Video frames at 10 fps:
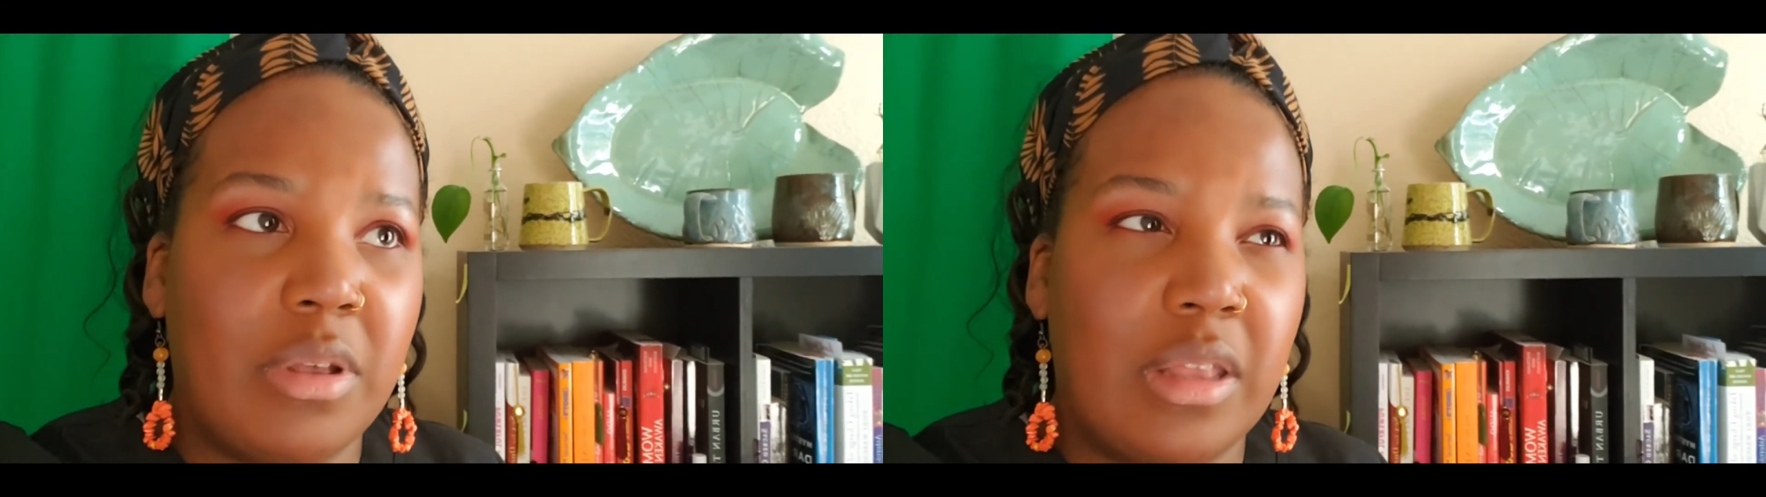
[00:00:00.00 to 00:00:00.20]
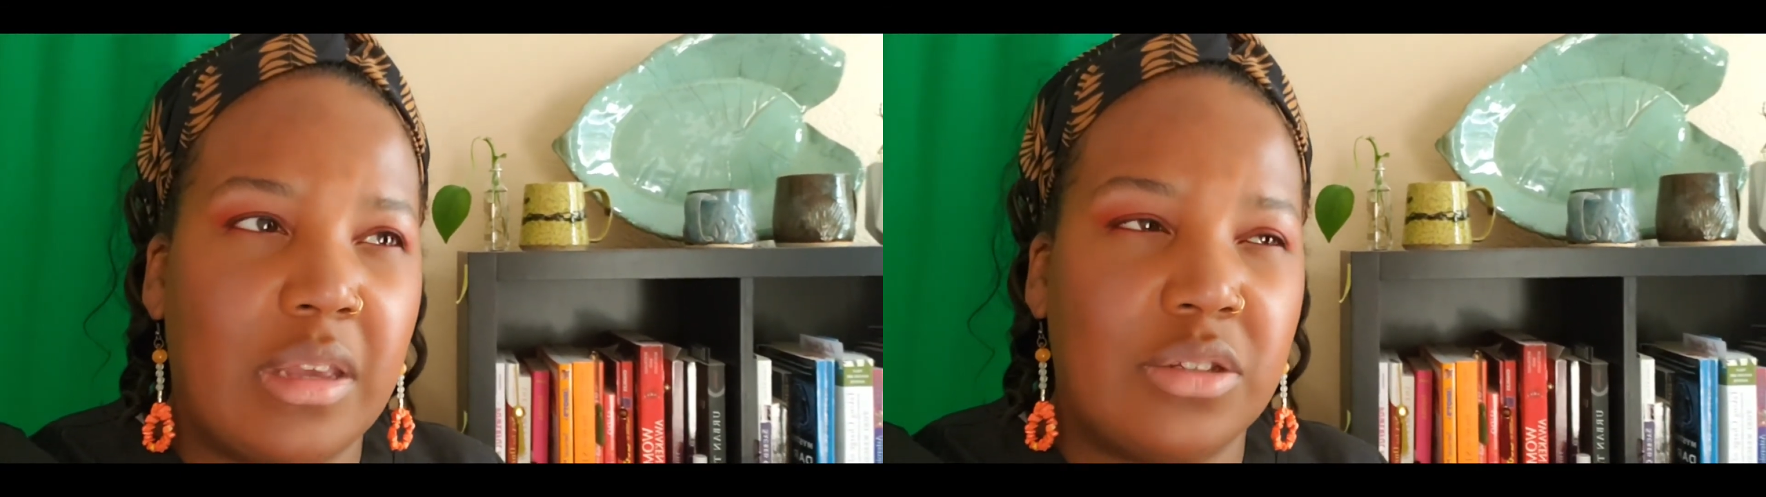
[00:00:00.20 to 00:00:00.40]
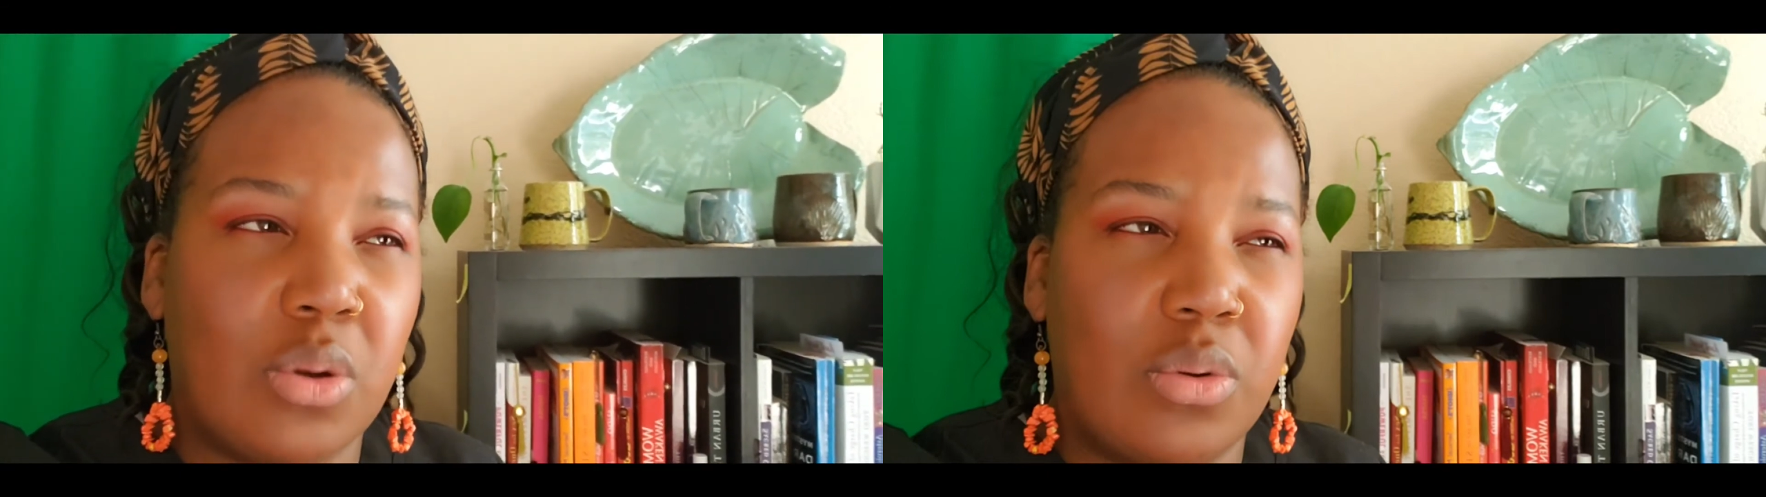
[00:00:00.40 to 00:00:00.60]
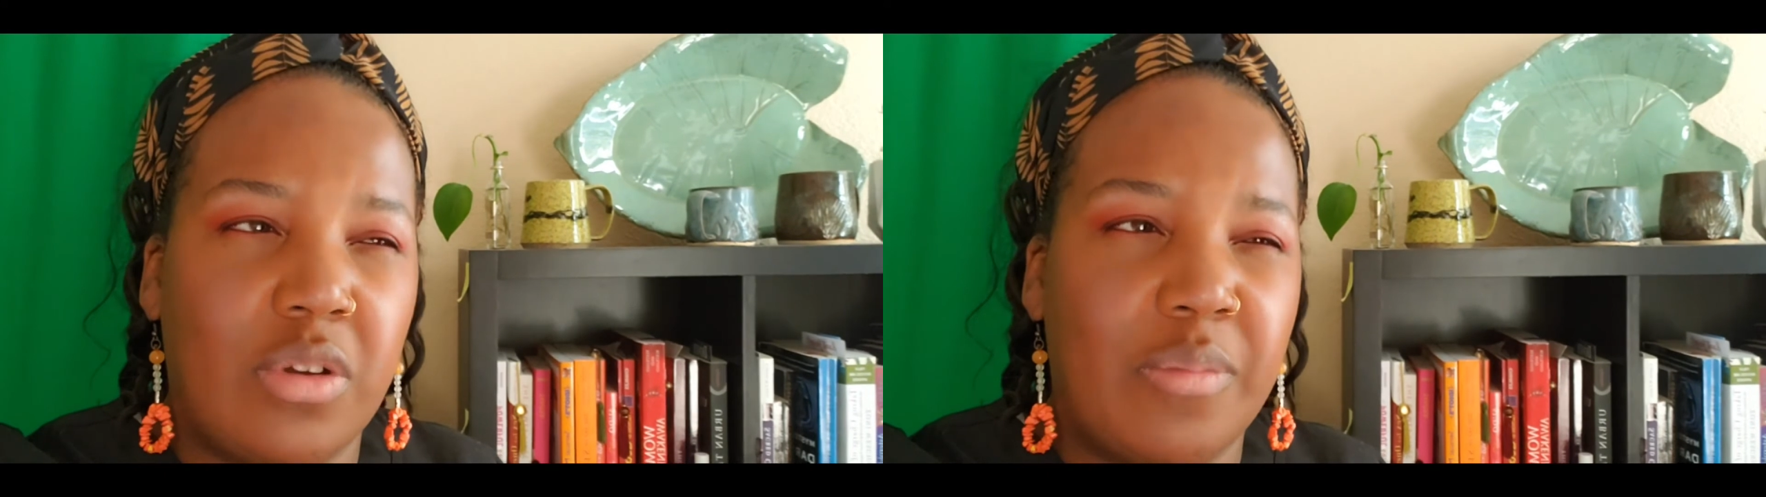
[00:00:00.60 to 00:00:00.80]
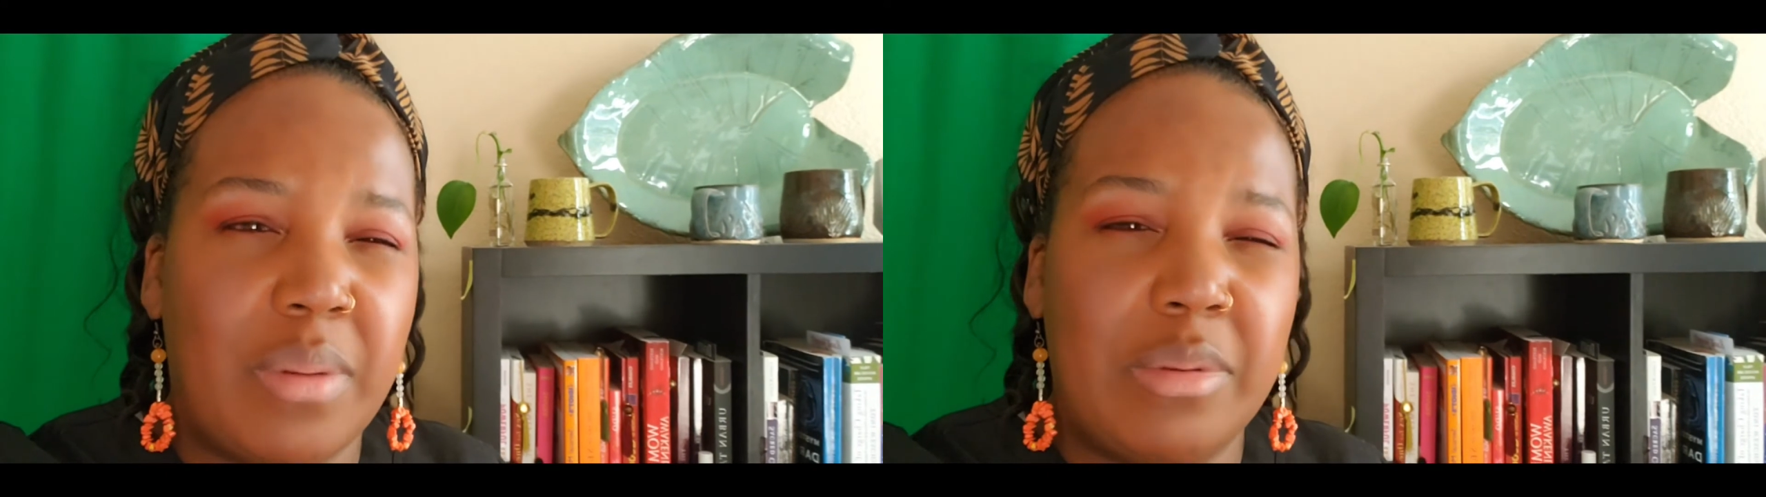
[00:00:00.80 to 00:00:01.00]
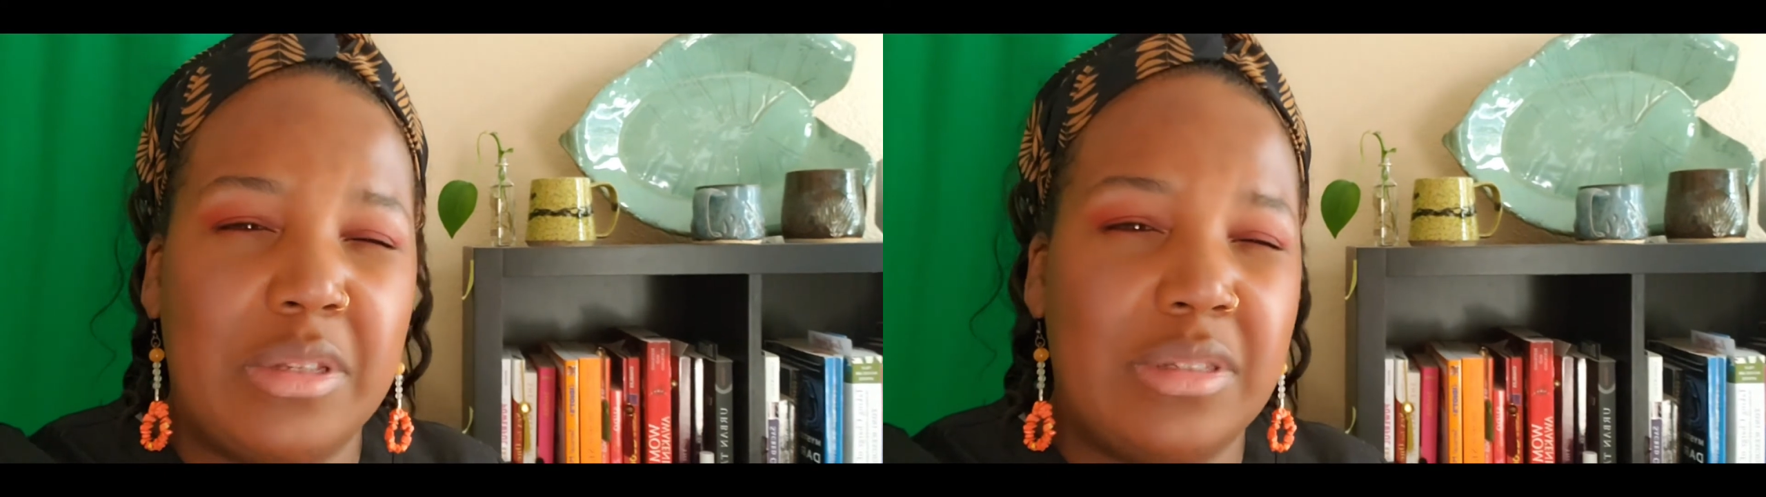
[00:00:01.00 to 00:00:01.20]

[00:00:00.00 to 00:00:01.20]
like a total of maybe